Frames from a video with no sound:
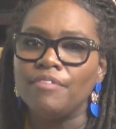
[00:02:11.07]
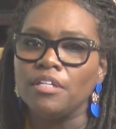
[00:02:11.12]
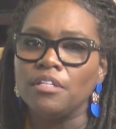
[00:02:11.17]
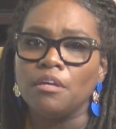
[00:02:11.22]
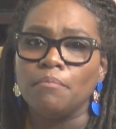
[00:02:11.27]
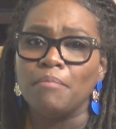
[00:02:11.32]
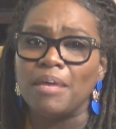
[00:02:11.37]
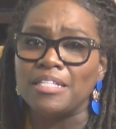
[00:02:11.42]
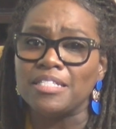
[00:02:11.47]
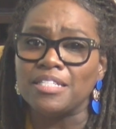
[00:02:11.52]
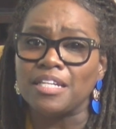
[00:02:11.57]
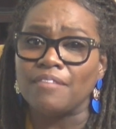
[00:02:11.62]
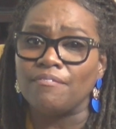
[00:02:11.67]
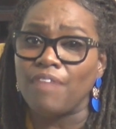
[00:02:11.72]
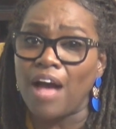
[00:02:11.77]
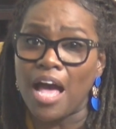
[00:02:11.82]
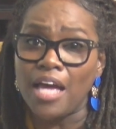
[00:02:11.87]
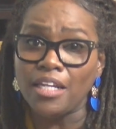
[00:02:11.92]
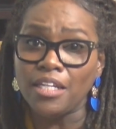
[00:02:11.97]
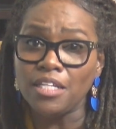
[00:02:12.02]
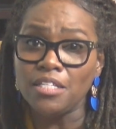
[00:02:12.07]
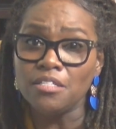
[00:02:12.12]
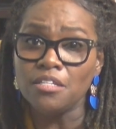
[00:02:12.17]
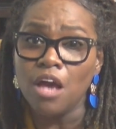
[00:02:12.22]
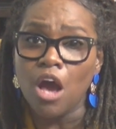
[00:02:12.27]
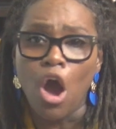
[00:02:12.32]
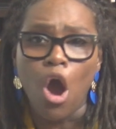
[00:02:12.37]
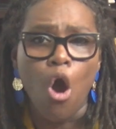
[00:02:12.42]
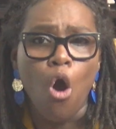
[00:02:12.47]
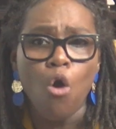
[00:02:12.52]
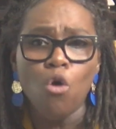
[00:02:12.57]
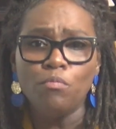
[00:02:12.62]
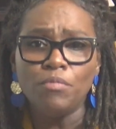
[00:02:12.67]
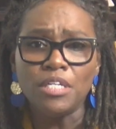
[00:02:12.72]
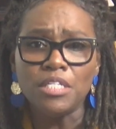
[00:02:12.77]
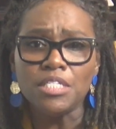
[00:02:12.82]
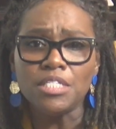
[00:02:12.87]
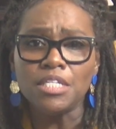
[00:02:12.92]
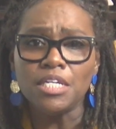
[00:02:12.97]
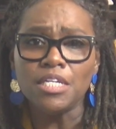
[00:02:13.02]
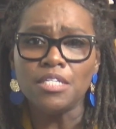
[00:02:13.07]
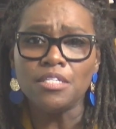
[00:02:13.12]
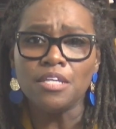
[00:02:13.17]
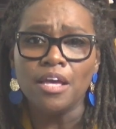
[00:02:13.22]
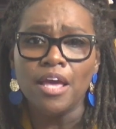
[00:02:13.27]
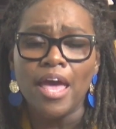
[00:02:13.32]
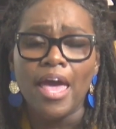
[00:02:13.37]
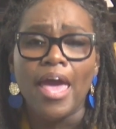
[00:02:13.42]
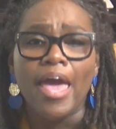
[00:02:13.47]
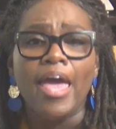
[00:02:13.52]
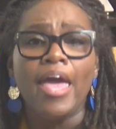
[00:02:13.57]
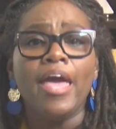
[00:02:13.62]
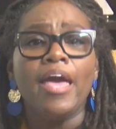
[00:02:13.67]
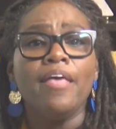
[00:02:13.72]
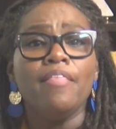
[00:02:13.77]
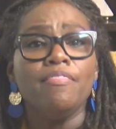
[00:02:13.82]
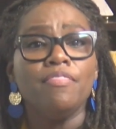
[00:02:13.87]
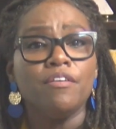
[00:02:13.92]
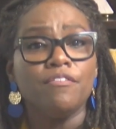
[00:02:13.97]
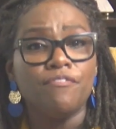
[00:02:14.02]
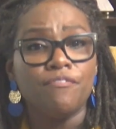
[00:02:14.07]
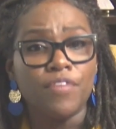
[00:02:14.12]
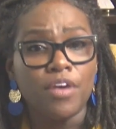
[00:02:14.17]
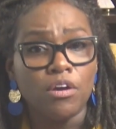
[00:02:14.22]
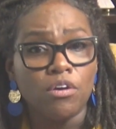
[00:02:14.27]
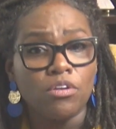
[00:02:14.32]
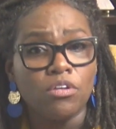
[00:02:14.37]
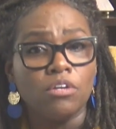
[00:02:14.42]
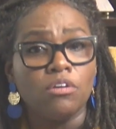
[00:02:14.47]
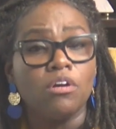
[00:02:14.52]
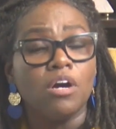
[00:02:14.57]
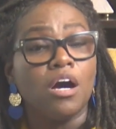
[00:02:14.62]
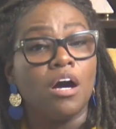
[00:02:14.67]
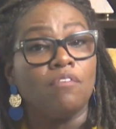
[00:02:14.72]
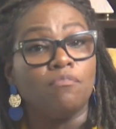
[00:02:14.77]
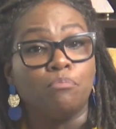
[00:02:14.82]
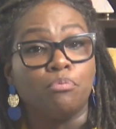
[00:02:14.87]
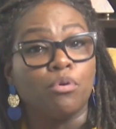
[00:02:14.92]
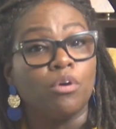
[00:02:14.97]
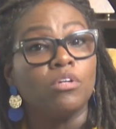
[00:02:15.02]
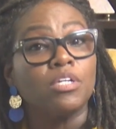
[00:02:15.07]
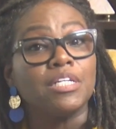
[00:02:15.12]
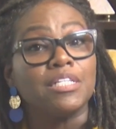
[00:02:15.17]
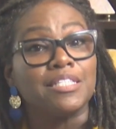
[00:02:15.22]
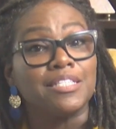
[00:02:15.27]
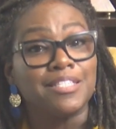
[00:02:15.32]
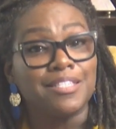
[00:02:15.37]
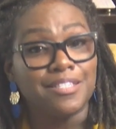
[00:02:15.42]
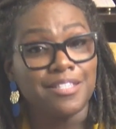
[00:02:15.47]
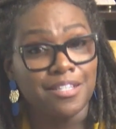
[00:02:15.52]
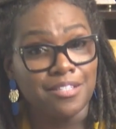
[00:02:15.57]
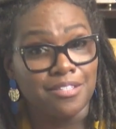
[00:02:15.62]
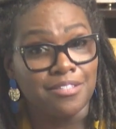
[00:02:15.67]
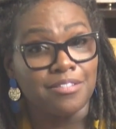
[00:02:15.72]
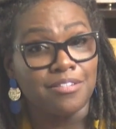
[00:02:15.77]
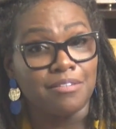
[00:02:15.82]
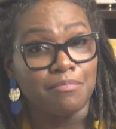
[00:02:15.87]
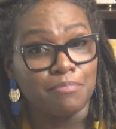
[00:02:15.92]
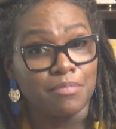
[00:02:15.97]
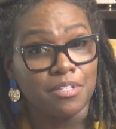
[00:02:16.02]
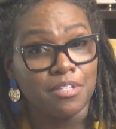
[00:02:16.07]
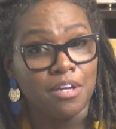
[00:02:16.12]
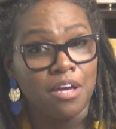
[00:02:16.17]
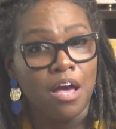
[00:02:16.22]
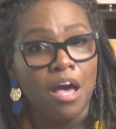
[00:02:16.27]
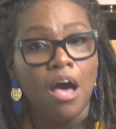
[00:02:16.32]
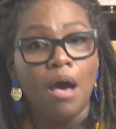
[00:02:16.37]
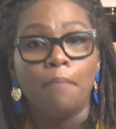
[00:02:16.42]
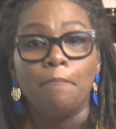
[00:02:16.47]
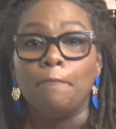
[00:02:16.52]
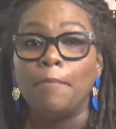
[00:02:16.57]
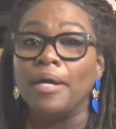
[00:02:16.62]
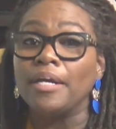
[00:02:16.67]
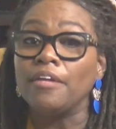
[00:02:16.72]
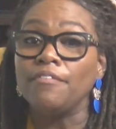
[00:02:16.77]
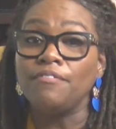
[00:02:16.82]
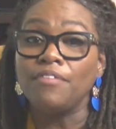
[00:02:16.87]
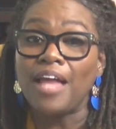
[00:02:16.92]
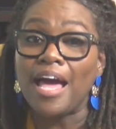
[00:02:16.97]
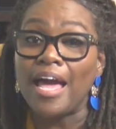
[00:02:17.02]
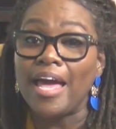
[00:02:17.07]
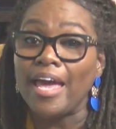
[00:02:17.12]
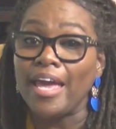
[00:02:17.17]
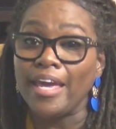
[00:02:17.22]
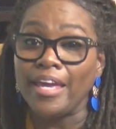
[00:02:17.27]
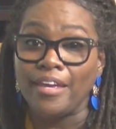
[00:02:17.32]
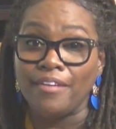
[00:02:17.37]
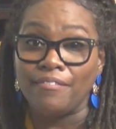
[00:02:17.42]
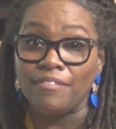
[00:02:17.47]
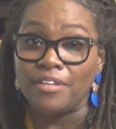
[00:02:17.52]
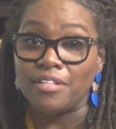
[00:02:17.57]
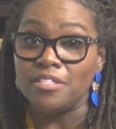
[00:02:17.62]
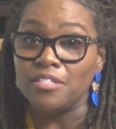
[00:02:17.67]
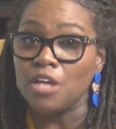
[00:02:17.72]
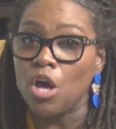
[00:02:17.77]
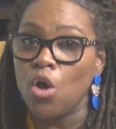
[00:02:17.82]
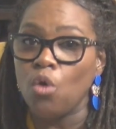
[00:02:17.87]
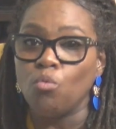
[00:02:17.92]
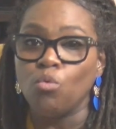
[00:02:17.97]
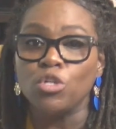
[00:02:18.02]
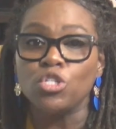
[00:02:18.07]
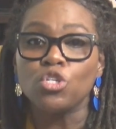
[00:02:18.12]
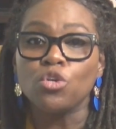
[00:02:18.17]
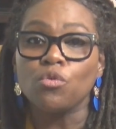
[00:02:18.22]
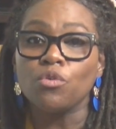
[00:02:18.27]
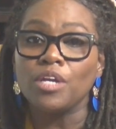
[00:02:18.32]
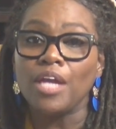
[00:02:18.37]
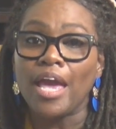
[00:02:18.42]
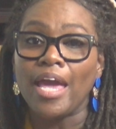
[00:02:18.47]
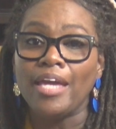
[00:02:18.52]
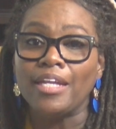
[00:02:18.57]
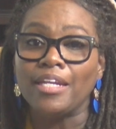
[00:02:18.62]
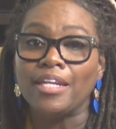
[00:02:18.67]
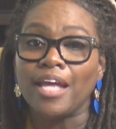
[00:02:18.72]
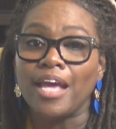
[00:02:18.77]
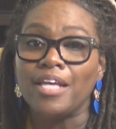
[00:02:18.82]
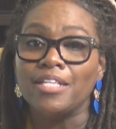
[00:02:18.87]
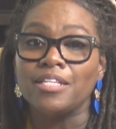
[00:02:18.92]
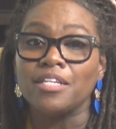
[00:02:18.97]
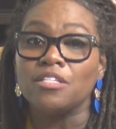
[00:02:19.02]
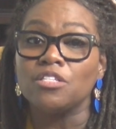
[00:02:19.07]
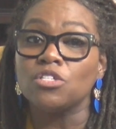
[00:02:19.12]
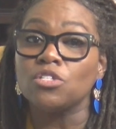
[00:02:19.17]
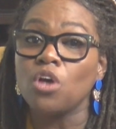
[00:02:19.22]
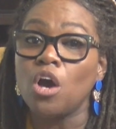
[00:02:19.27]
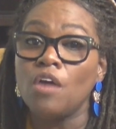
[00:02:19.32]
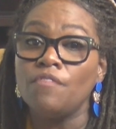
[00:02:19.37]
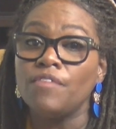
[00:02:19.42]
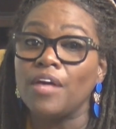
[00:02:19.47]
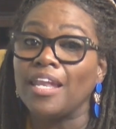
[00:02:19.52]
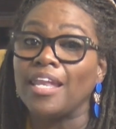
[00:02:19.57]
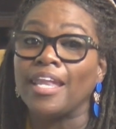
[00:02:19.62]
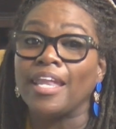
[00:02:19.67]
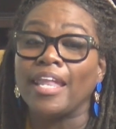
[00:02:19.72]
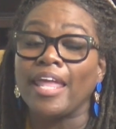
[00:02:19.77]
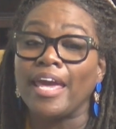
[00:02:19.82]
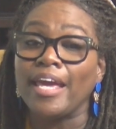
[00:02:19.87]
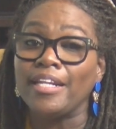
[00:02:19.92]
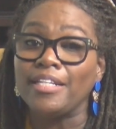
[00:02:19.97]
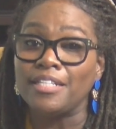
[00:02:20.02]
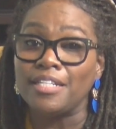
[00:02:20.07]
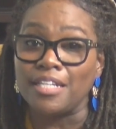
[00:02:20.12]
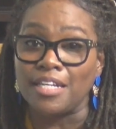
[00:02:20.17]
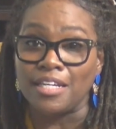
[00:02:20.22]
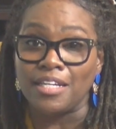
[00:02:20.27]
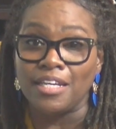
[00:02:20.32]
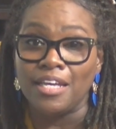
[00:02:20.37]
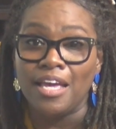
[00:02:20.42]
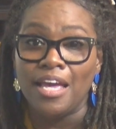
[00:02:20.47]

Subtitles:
domestic violence, homelessness, and the failure of broken systems, Butterfly Havens was created as a soft landing,